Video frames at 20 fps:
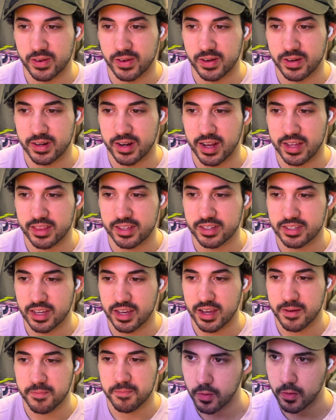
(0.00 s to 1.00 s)
not the
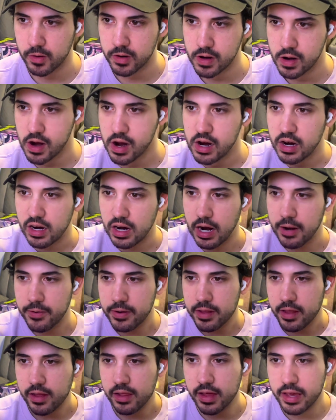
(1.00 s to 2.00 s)
same. I
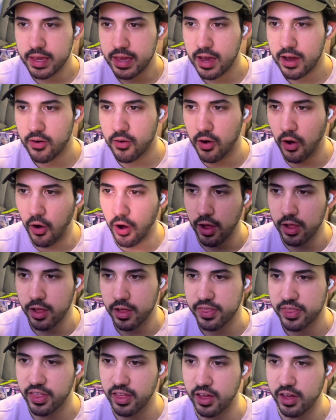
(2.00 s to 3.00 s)
really like how all
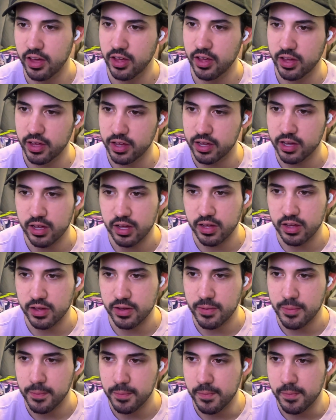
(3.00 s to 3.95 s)
of the